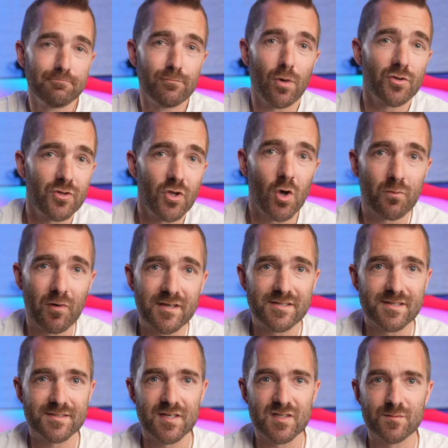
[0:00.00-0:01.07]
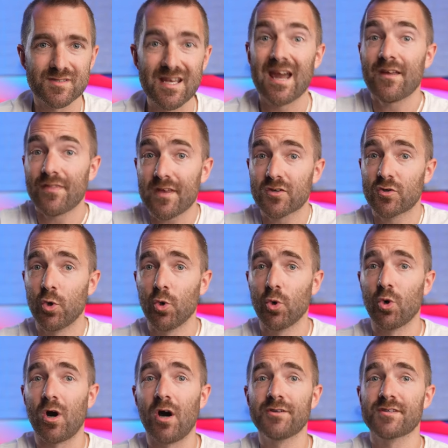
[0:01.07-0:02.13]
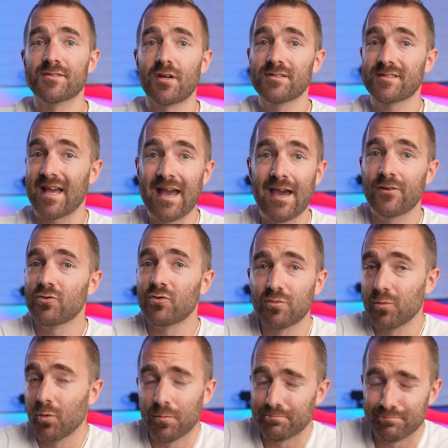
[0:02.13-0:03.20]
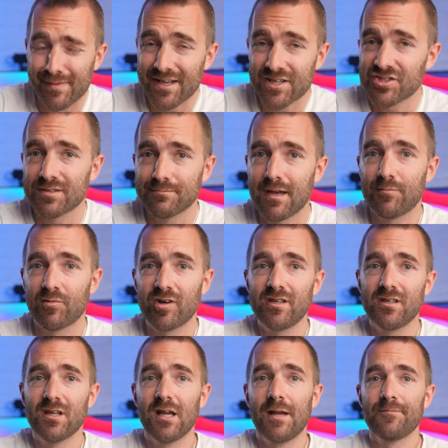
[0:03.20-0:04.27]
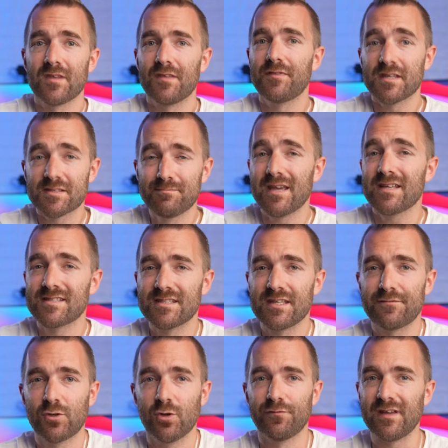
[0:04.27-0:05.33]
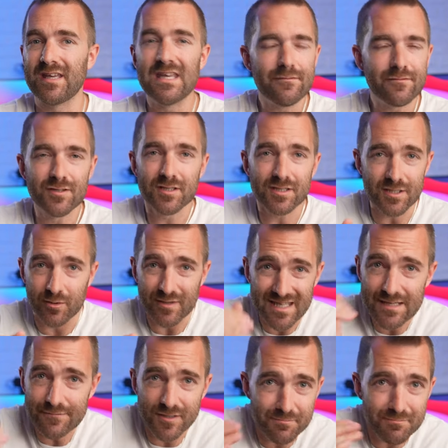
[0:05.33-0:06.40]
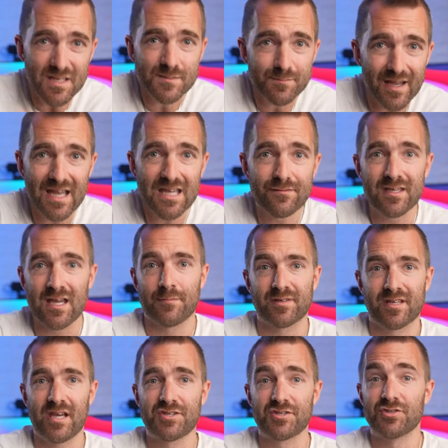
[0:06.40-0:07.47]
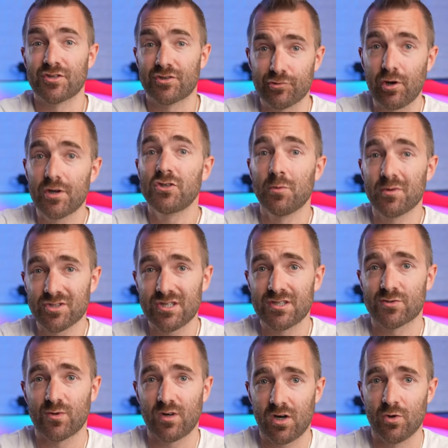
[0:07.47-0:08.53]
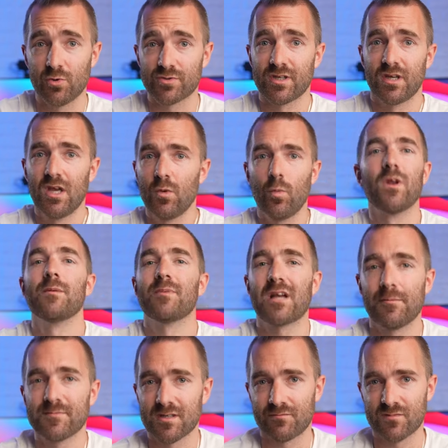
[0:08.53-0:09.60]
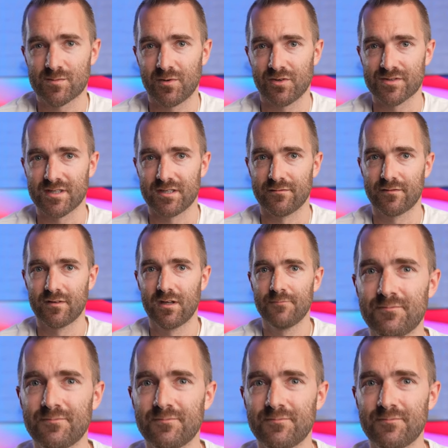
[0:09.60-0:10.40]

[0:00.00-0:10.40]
modern operating systems at their core are designed to handle managing memory. This makes it difficult for even, you know, even a misbehaving application to grind your machine to a halt when it becomes unresponsive.